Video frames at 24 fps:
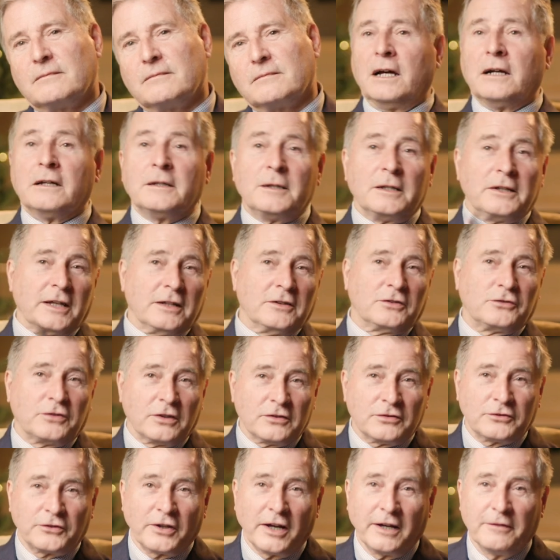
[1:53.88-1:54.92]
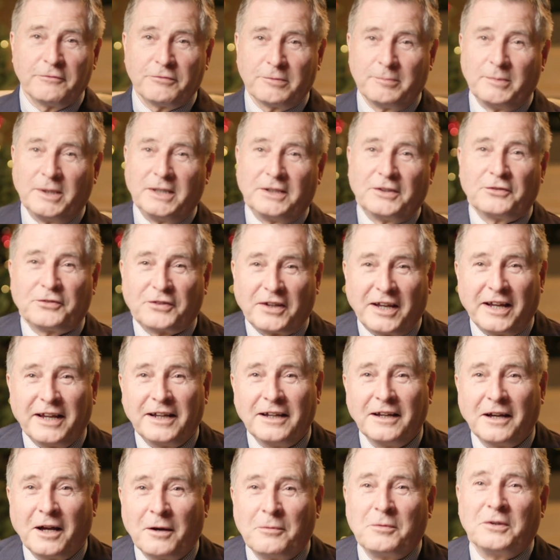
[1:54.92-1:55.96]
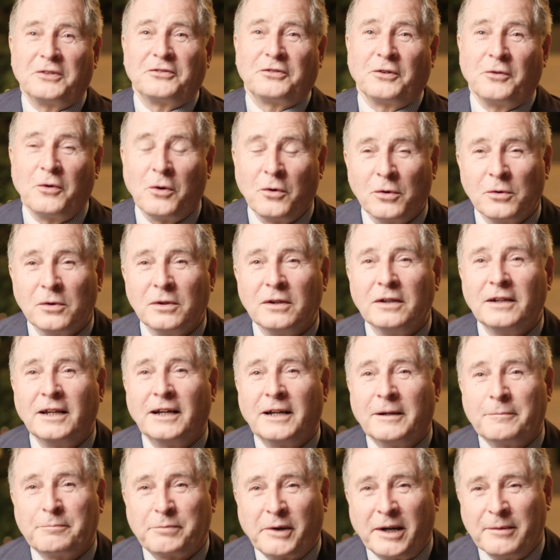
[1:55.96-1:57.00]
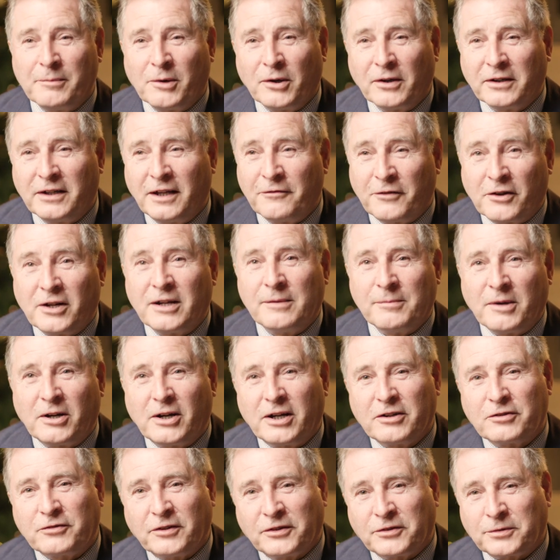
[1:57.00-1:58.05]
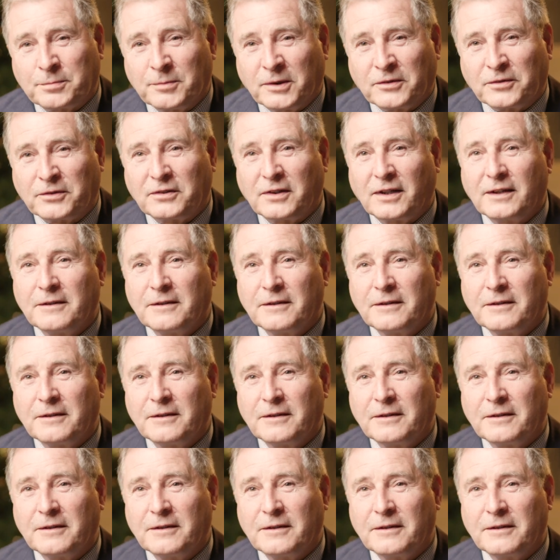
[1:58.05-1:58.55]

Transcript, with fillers: And there's just time for me to say, I wish you all at Bremont a very Merry Christmas.